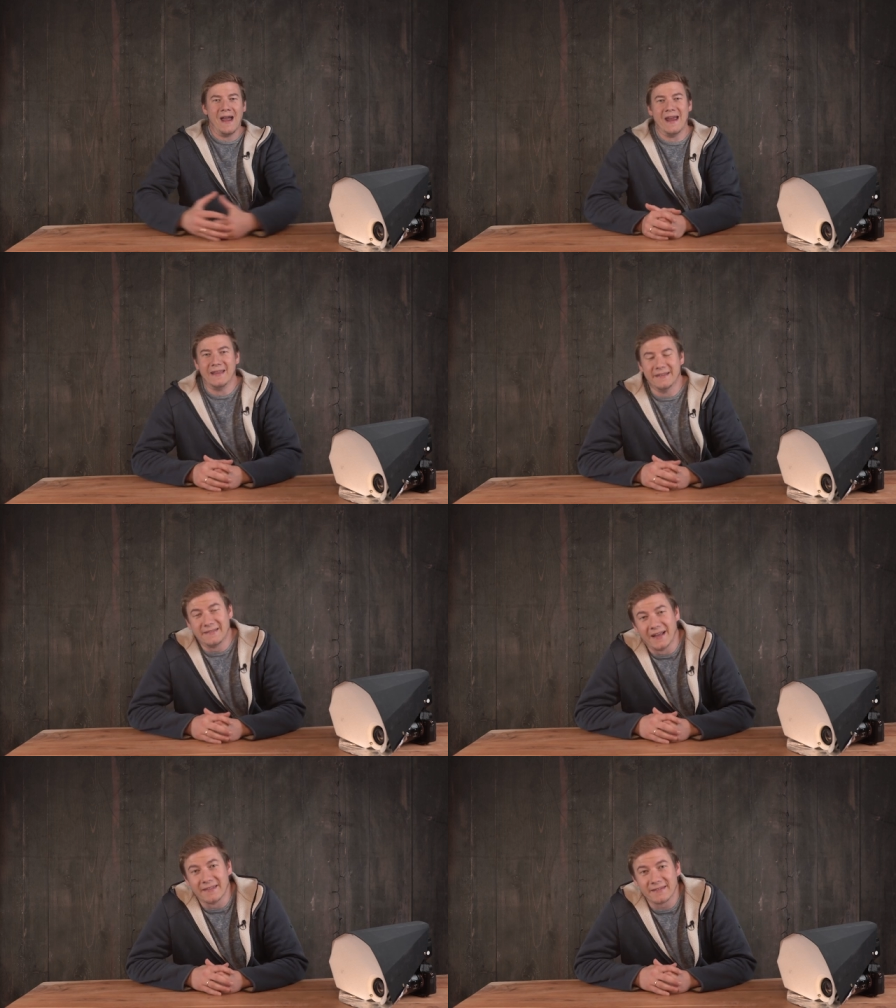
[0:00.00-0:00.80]
Hey, it's
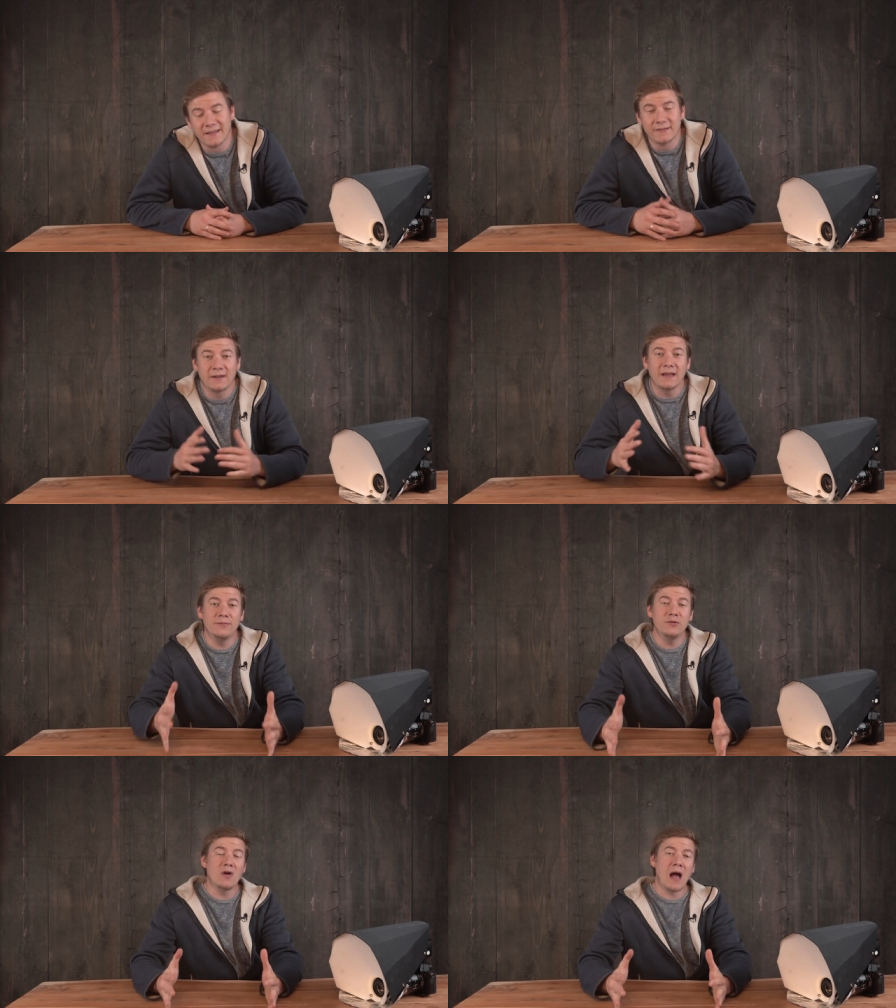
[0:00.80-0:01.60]
Jens. In today's
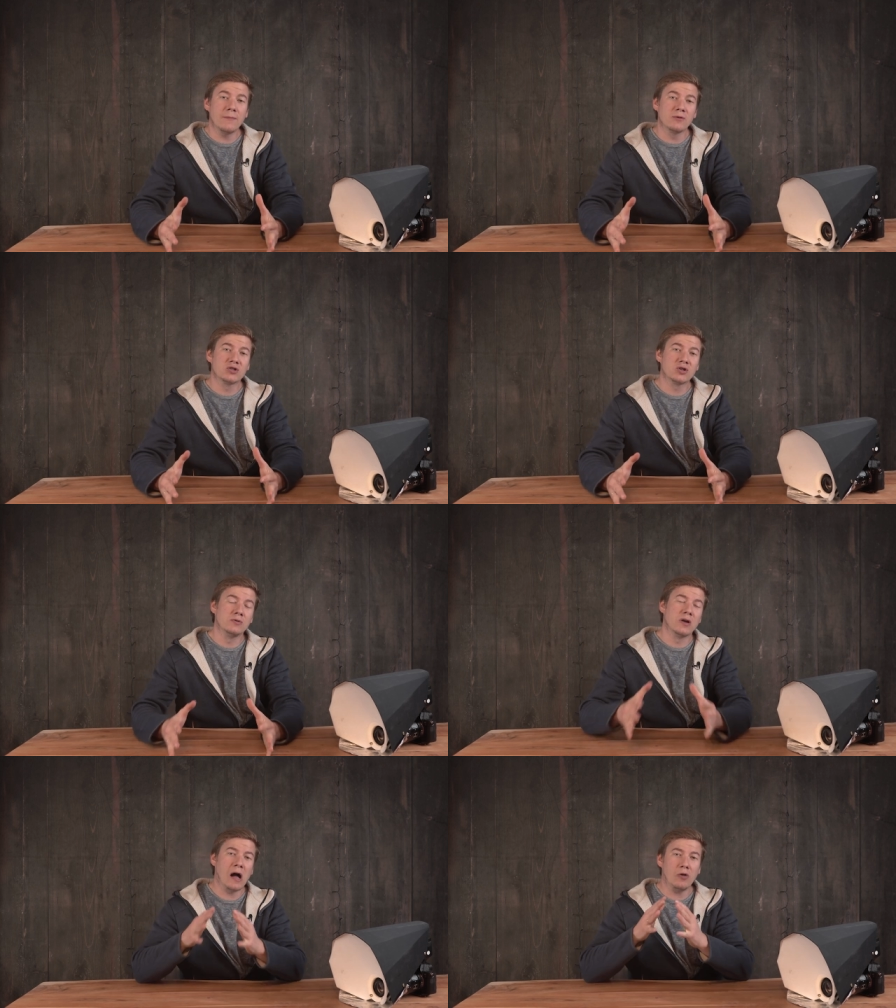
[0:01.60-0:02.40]
video, I'm going to show
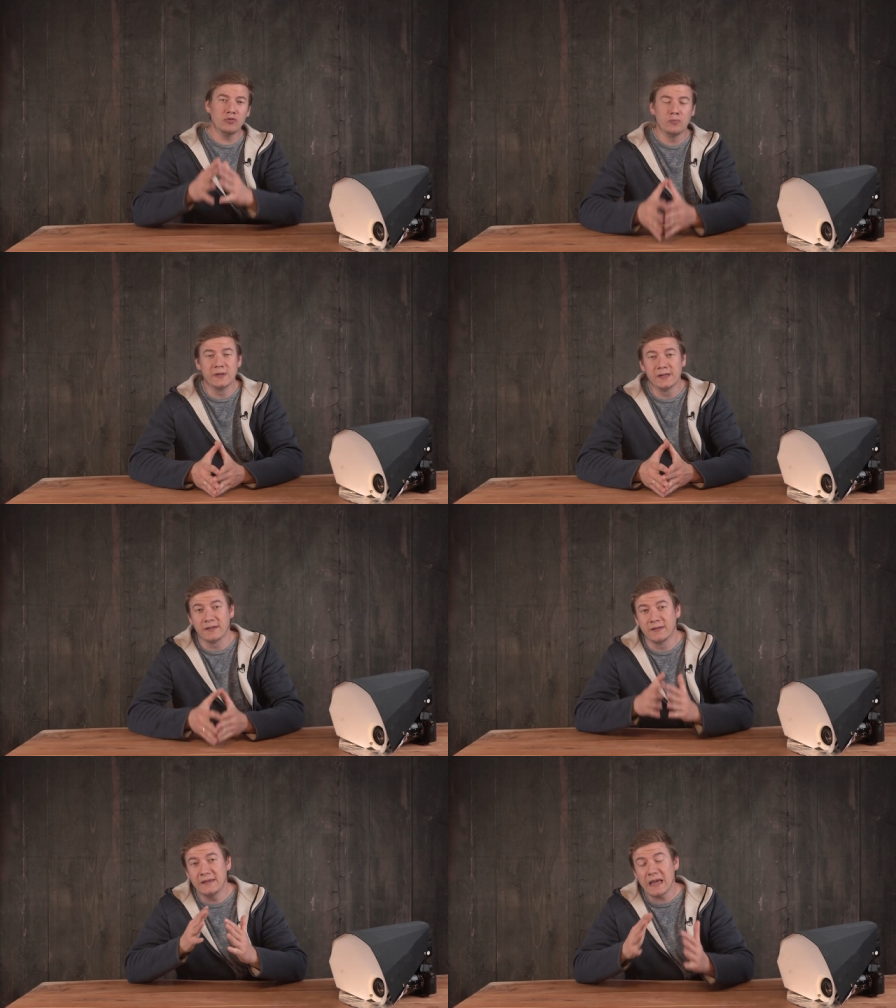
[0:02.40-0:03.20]
you how to build
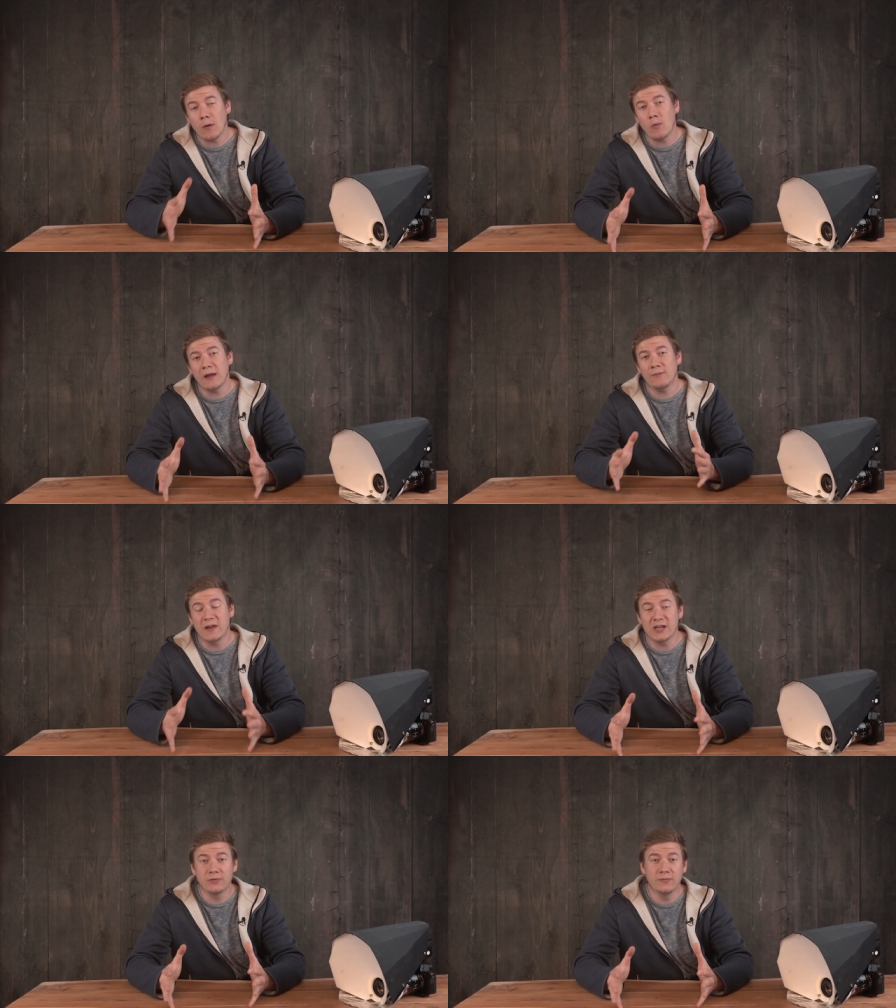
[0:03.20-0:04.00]
a DIY
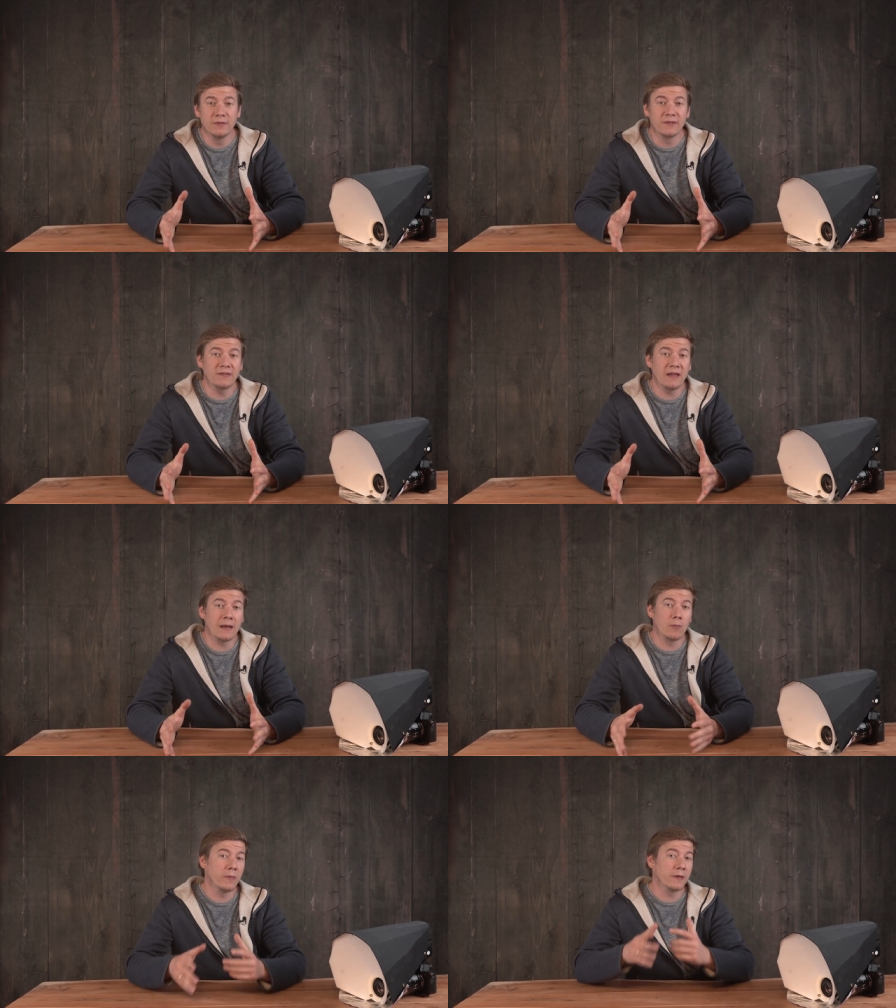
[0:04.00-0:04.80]
flash diffuser
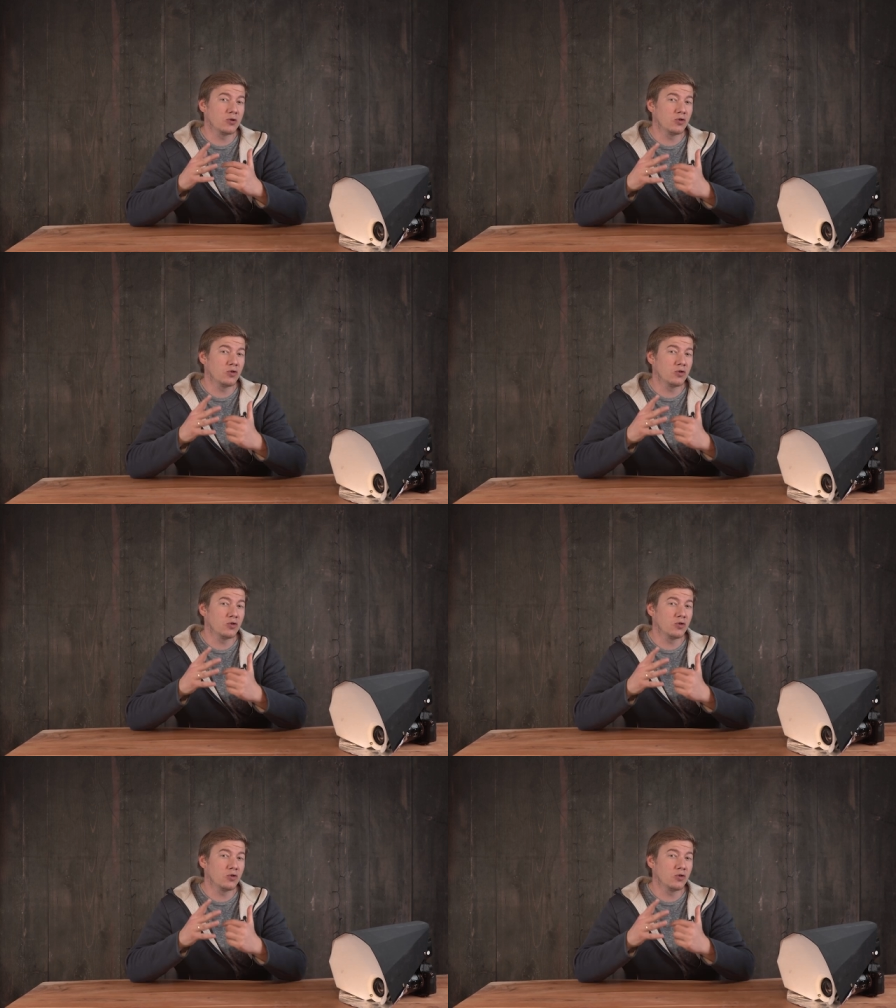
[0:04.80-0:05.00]
setup with a